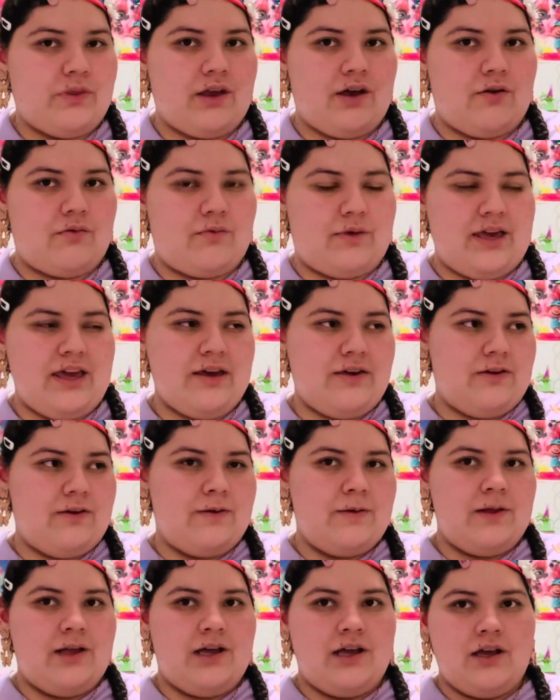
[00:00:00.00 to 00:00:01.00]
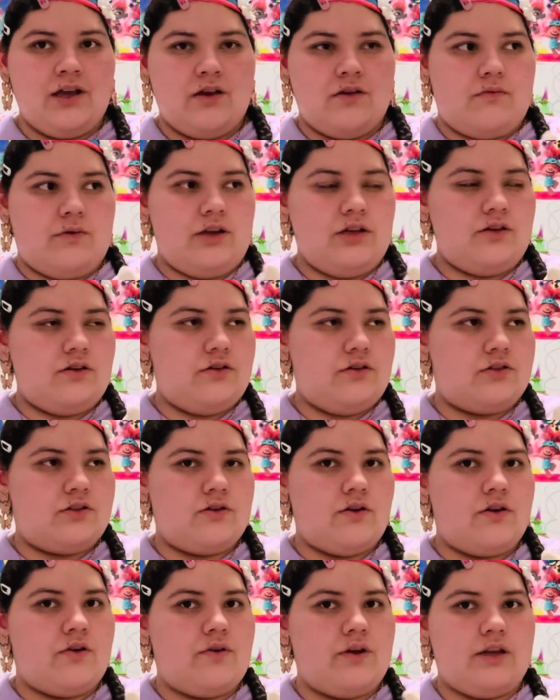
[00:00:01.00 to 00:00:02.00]
A week? When do you
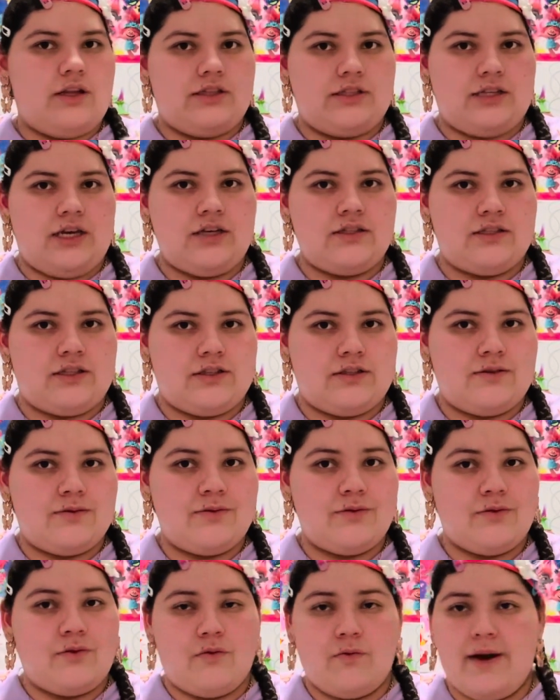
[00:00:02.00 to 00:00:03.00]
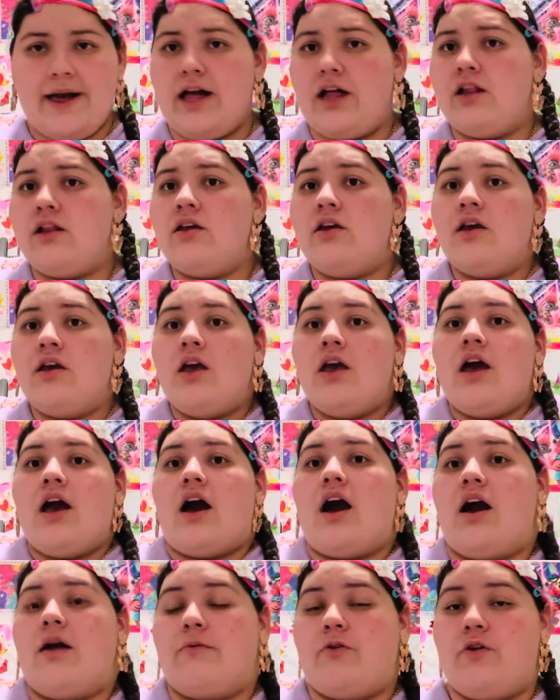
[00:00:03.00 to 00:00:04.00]
start going to Texas? Well,
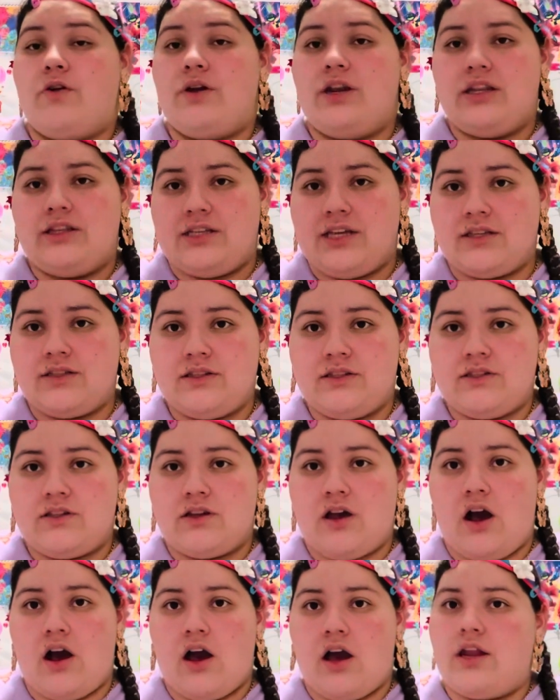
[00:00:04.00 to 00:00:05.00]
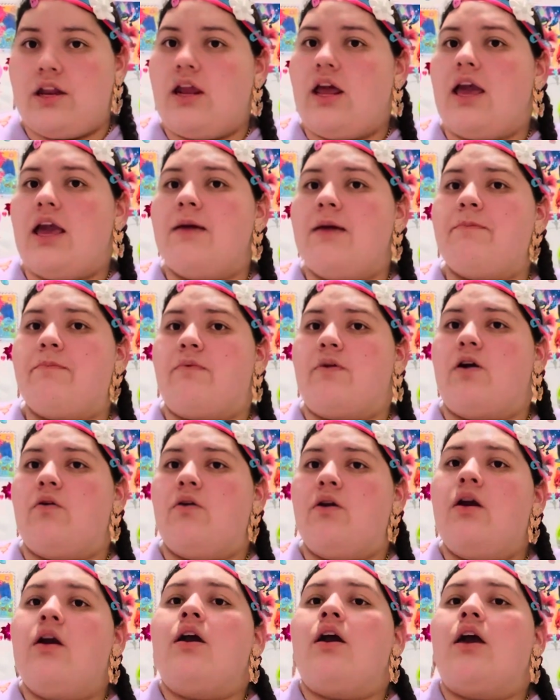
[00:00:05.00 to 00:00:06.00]
I'm going to Texas on
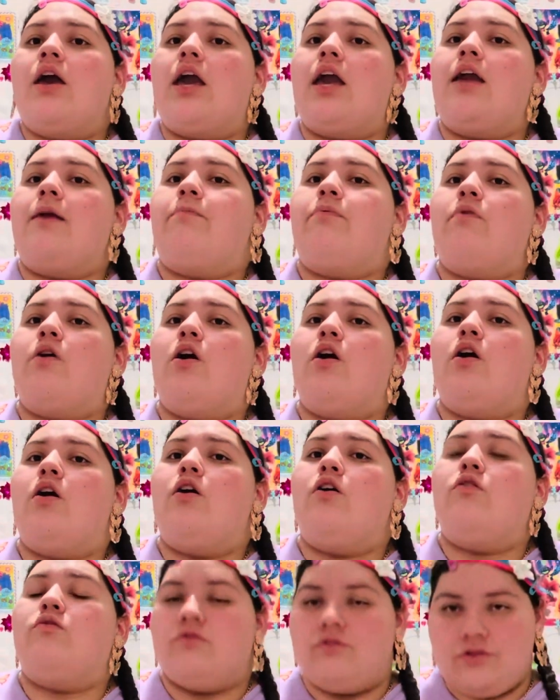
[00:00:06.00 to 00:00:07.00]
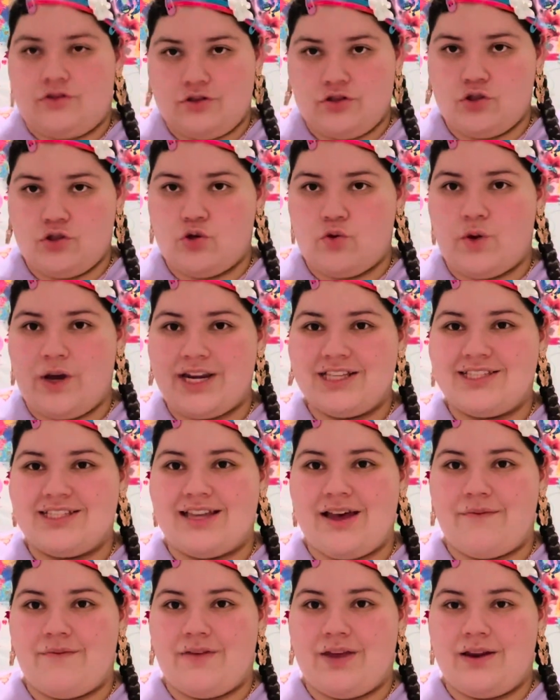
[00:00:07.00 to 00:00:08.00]
April. April
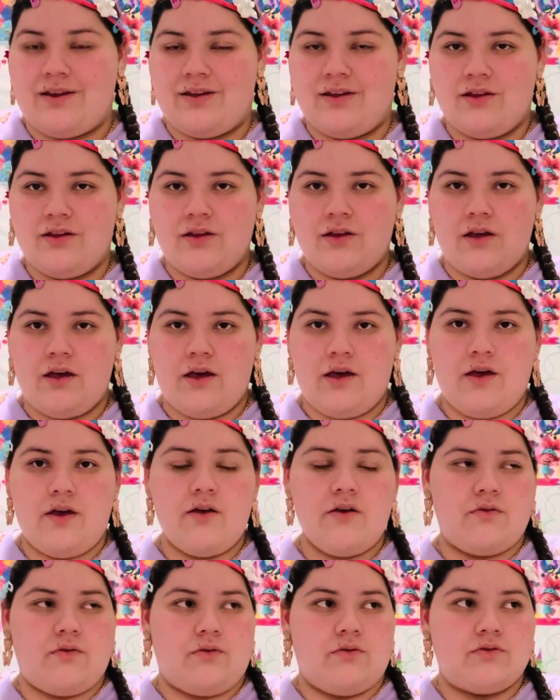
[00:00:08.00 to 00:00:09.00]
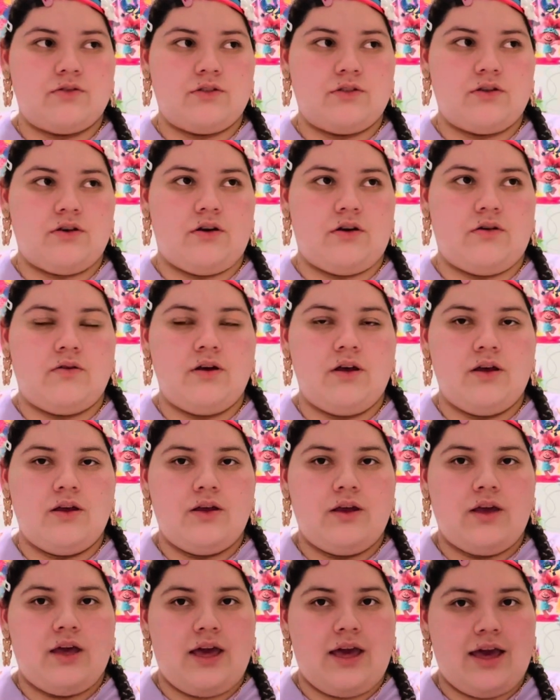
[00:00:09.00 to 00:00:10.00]
27. Oh, so
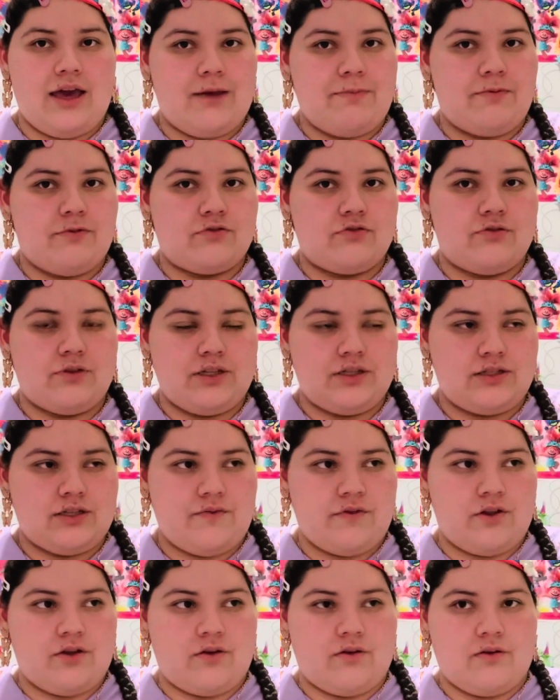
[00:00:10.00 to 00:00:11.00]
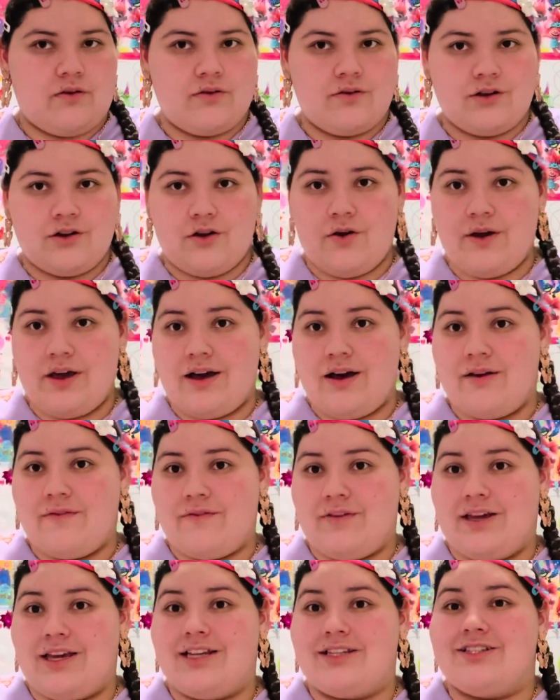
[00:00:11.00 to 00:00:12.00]
April 27, you're going on
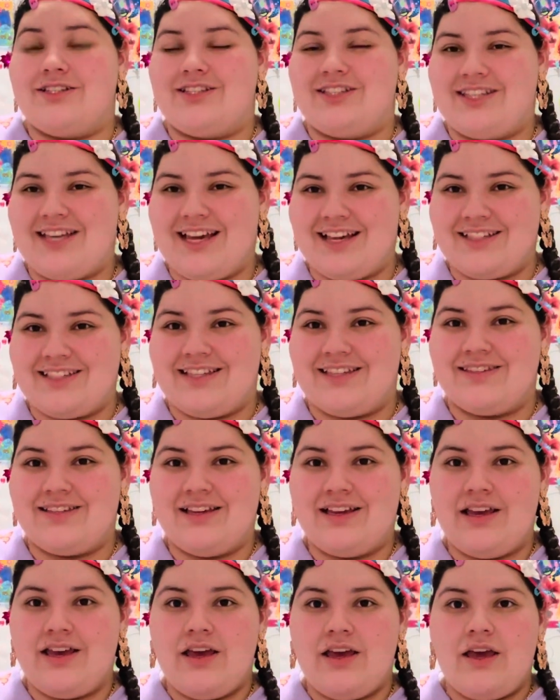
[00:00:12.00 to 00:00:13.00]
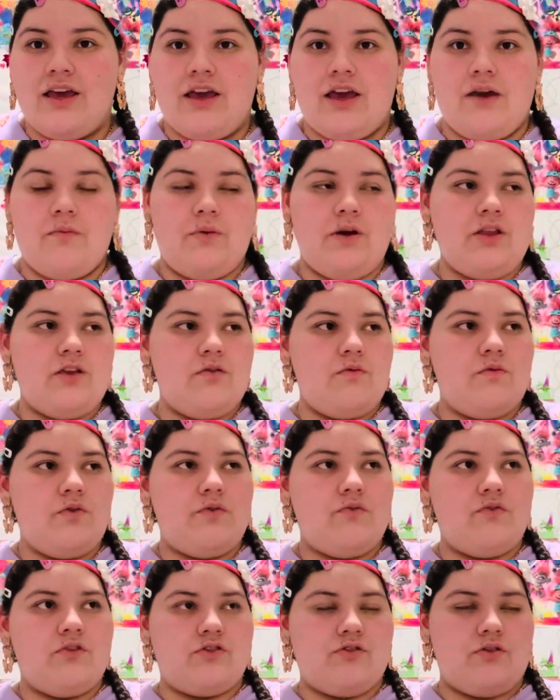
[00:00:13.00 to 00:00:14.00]
vacation to Texas. And when you
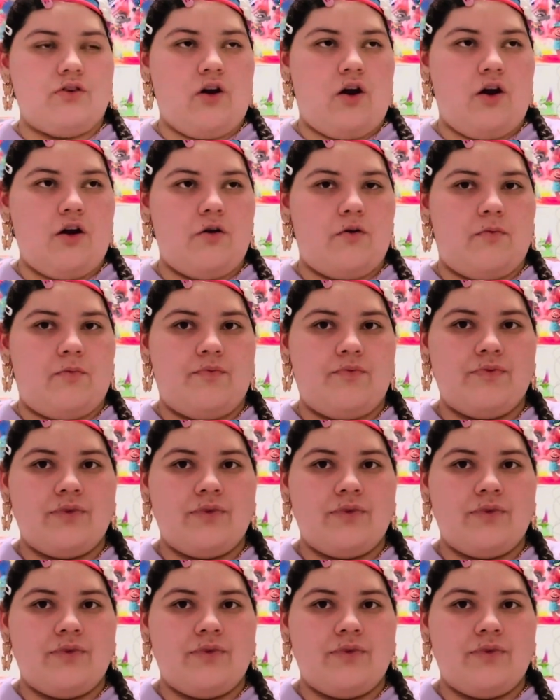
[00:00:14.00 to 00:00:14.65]
will return home?